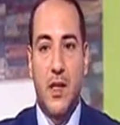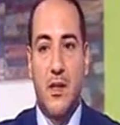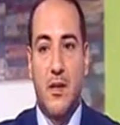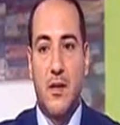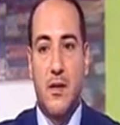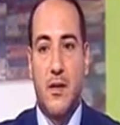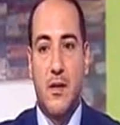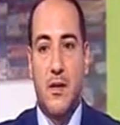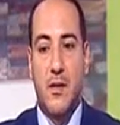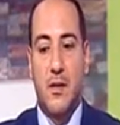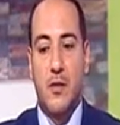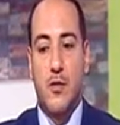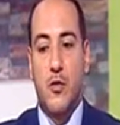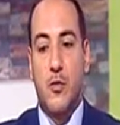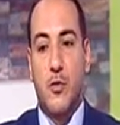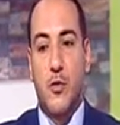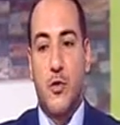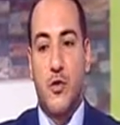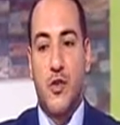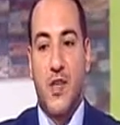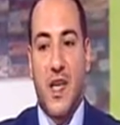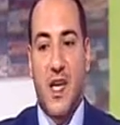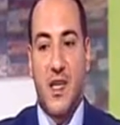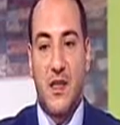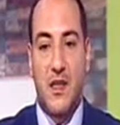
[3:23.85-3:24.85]
and uh, to
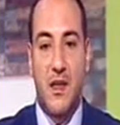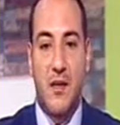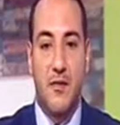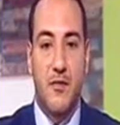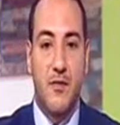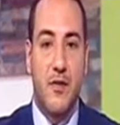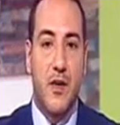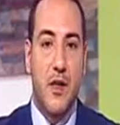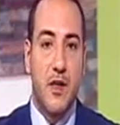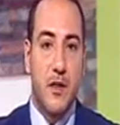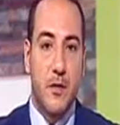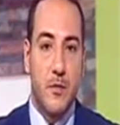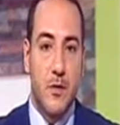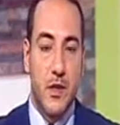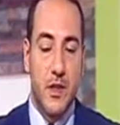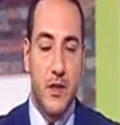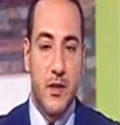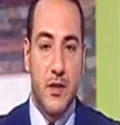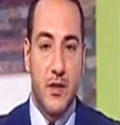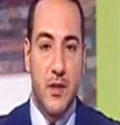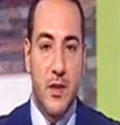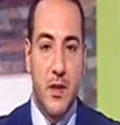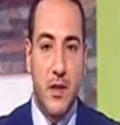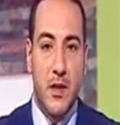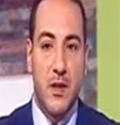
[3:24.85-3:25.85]
protect the
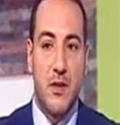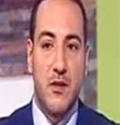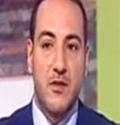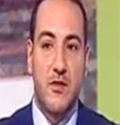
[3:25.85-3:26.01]
environment.